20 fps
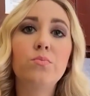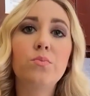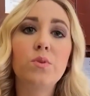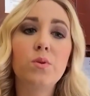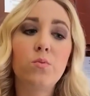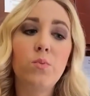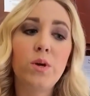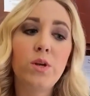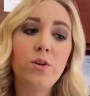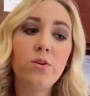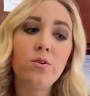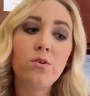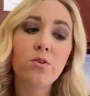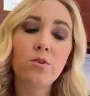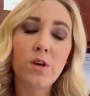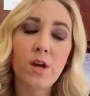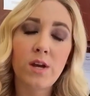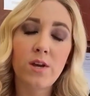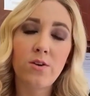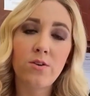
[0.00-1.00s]
when you're
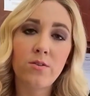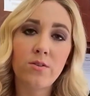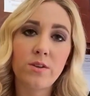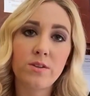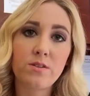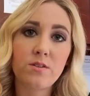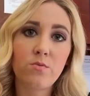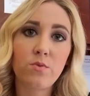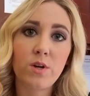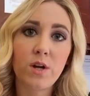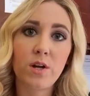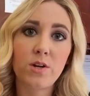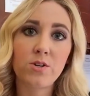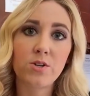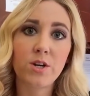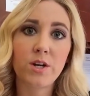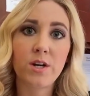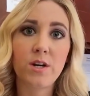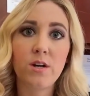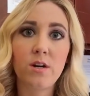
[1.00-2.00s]
creating your list of
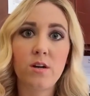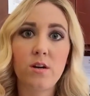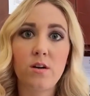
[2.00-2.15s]
100,